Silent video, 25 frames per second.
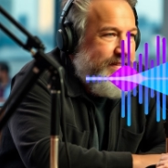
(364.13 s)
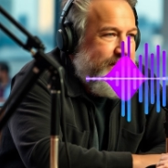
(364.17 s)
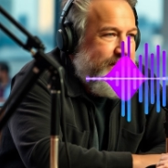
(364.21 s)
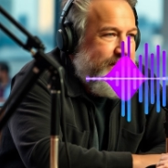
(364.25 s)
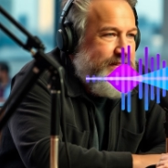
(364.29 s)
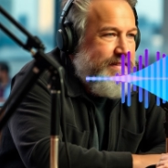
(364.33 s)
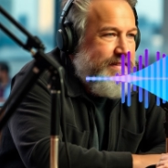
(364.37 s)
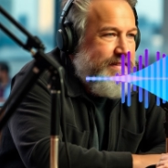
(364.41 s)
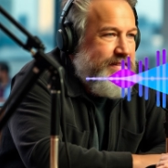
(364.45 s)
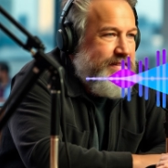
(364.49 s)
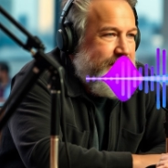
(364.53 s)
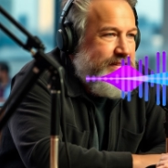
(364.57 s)

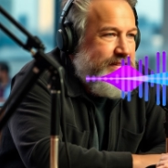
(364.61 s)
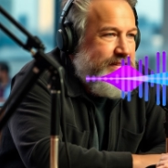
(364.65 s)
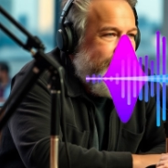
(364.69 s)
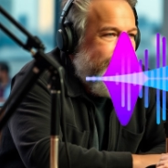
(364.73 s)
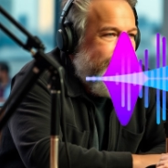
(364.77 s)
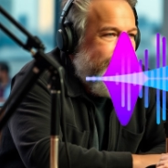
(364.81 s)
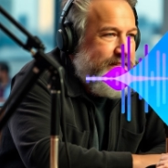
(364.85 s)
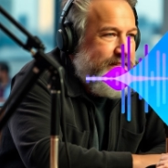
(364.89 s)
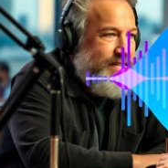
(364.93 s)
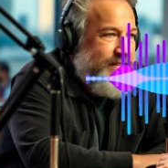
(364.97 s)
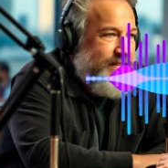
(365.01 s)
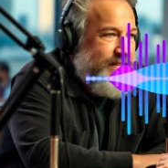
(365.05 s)
So
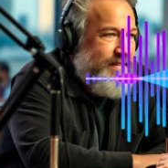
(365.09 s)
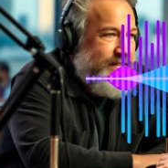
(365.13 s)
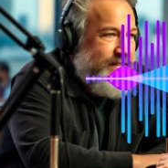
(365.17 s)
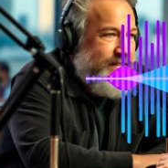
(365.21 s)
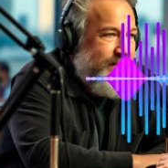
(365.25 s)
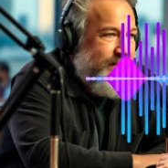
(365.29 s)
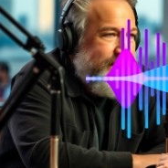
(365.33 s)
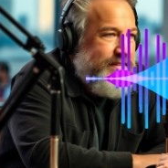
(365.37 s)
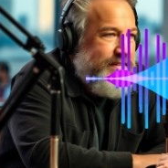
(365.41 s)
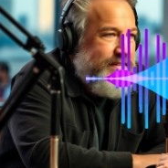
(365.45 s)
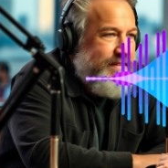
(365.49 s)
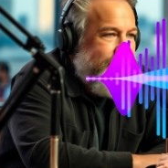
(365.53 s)

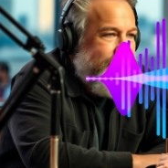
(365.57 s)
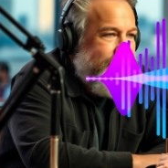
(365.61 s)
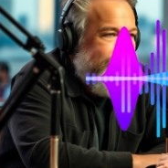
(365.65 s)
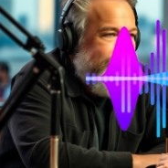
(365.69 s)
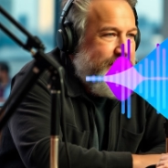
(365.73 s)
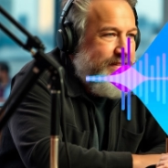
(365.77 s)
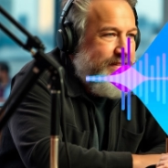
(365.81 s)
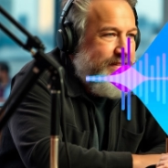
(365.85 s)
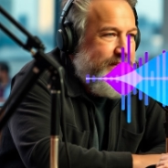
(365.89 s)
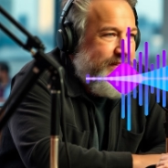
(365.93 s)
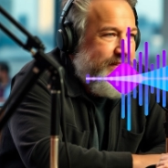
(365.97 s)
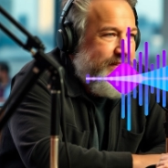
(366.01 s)
then the
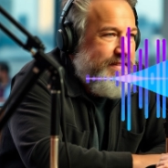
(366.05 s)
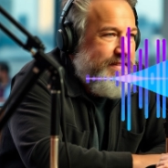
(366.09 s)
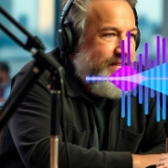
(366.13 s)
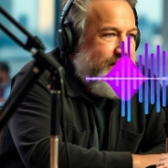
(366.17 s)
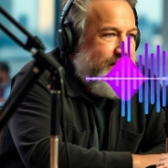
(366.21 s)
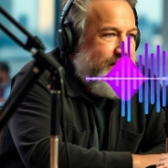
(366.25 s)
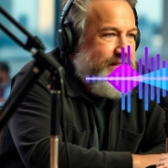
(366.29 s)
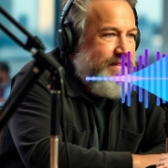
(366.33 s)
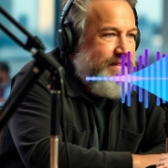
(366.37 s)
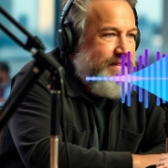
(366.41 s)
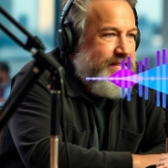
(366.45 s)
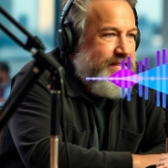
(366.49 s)
conversation
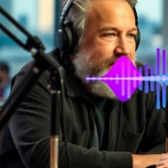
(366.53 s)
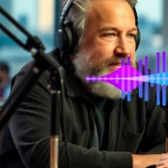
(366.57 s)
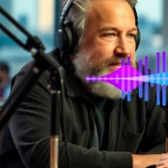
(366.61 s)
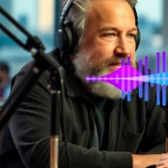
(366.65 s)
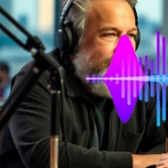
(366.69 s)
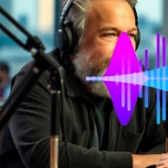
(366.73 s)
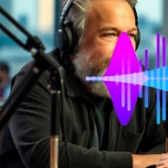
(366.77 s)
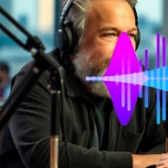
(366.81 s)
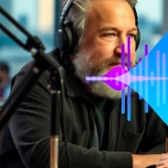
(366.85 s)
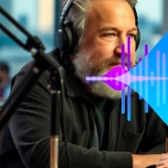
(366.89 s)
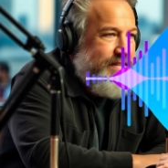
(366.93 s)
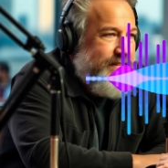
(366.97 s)
takes
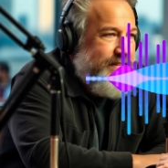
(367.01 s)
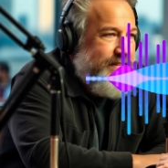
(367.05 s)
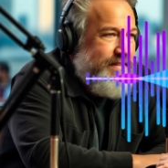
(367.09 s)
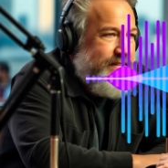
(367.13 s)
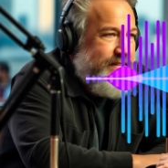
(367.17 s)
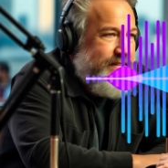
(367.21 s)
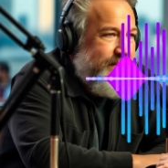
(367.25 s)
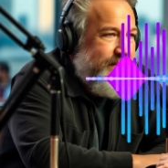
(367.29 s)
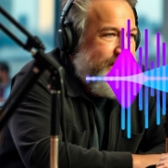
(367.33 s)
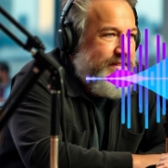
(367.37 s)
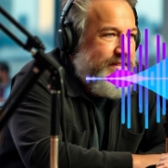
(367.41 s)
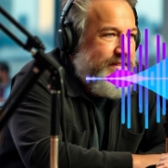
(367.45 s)

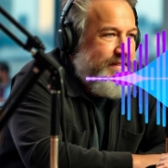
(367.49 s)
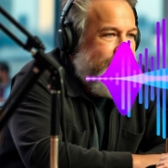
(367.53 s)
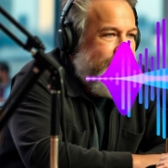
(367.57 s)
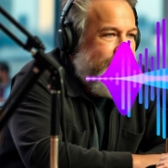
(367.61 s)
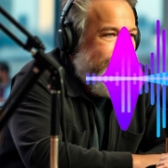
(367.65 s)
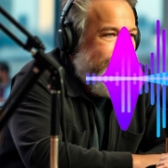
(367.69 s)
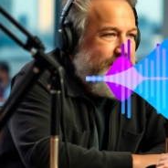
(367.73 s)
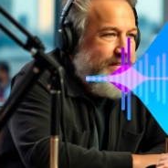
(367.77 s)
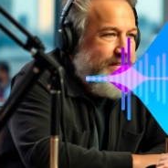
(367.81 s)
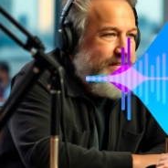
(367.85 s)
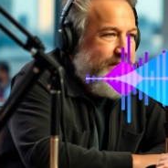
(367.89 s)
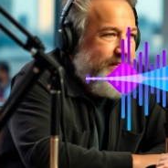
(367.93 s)
this
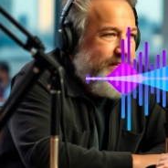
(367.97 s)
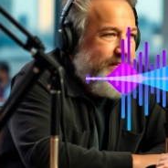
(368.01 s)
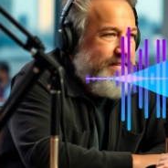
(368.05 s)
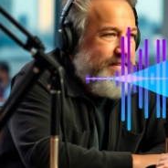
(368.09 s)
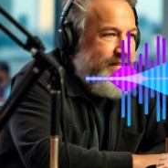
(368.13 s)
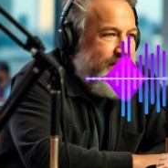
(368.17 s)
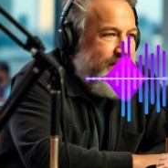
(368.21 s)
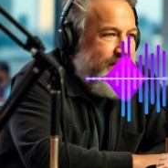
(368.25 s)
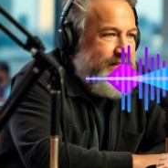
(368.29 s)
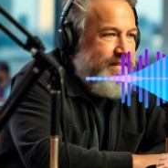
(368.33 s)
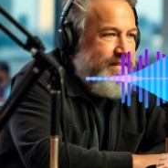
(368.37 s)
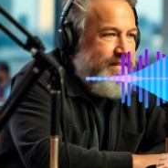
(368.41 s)
interesting
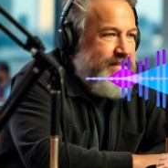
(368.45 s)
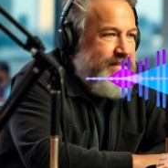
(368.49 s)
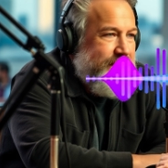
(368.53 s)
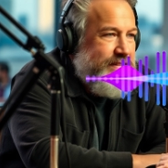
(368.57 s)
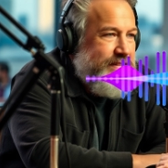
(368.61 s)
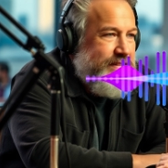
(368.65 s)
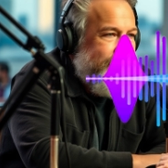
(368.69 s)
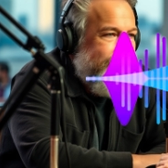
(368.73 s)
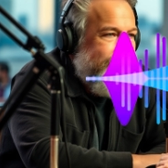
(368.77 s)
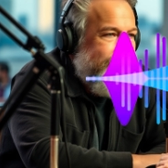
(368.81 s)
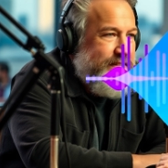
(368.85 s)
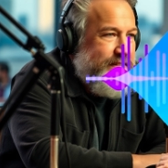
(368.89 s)
turn
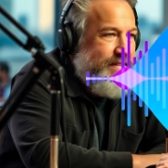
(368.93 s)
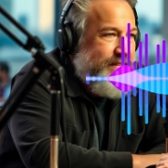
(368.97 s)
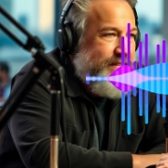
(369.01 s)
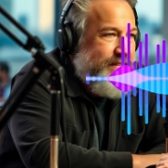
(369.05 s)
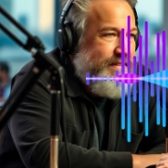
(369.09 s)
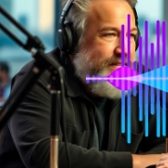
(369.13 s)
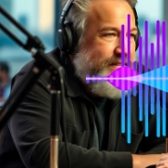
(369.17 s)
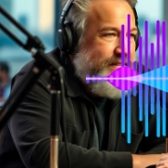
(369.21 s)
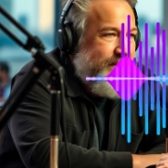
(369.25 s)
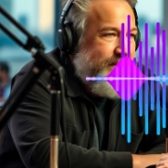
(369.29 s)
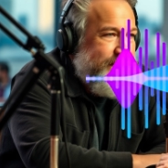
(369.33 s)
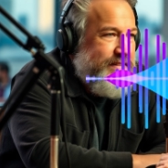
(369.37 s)
where
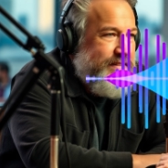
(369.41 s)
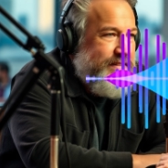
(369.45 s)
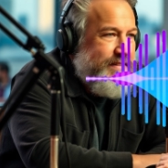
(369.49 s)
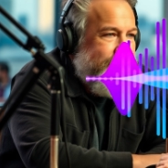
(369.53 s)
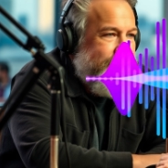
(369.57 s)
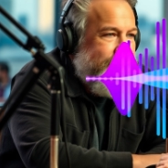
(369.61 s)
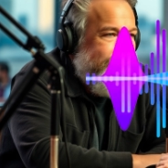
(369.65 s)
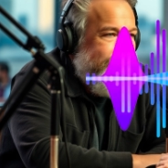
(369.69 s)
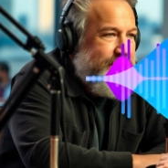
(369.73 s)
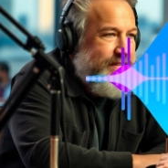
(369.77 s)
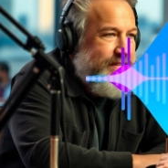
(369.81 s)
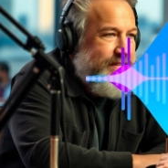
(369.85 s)
they start
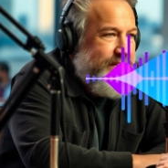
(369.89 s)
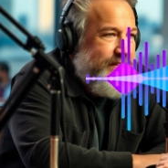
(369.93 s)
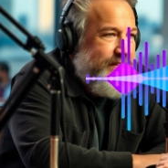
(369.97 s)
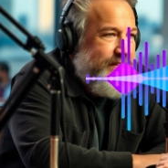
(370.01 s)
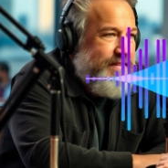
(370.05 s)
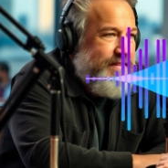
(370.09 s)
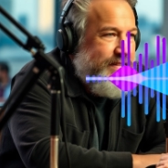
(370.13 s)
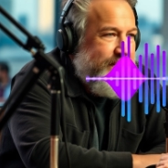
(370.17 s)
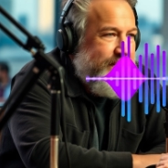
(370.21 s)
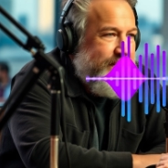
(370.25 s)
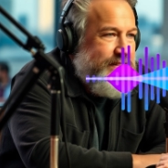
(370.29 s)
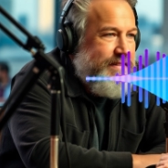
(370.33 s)
talking
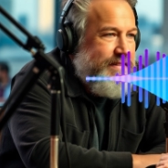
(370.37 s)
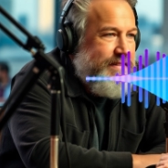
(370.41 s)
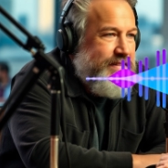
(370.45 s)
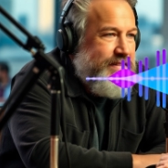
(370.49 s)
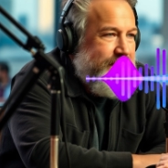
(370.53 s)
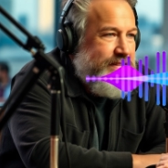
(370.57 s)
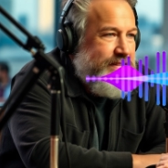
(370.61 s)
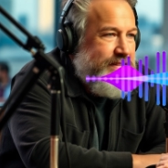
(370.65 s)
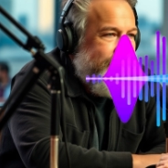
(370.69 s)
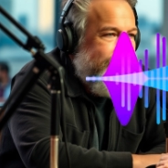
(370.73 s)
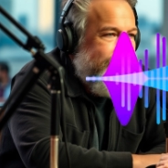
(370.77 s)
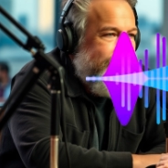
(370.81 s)
about
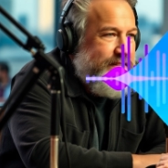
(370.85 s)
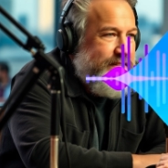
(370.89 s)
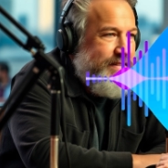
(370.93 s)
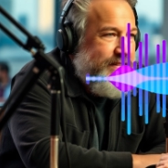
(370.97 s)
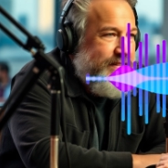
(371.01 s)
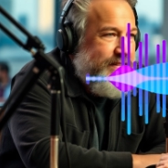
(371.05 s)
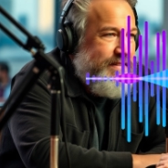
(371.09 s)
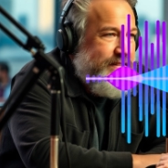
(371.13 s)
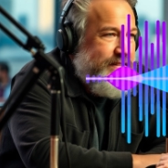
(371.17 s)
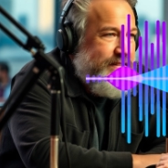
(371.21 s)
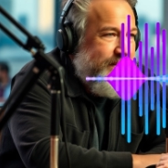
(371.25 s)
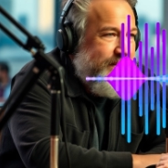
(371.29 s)

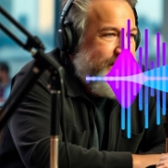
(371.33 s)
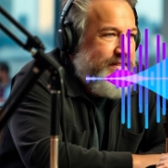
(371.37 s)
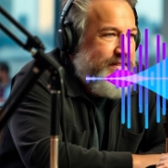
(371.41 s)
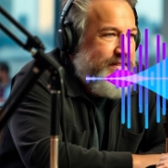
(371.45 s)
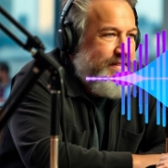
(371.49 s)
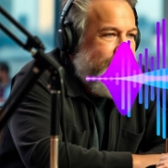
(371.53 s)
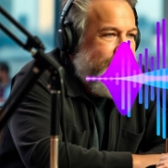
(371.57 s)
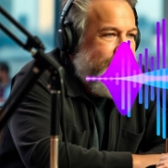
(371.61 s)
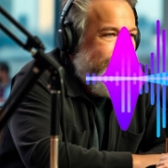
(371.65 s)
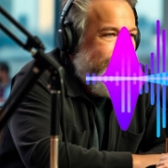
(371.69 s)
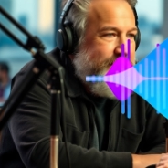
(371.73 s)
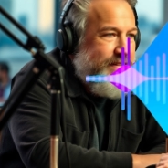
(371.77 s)

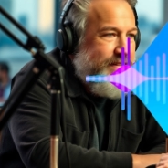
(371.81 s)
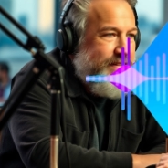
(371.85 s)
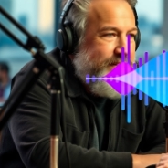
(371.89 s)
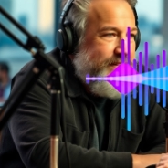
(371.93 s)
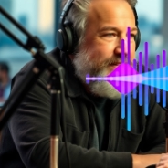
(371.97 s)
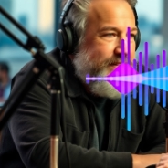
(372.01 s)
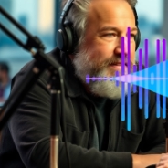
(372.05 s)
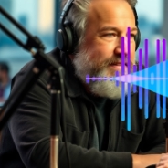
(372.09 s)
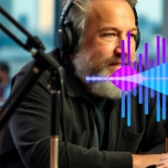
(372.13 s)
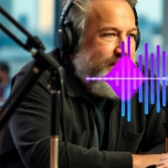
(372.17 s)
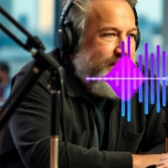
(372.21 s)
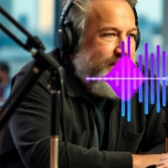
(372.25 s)

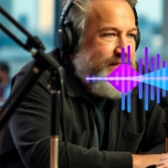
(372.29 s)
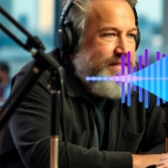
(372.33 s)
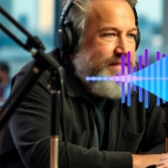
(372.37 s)
vulnerability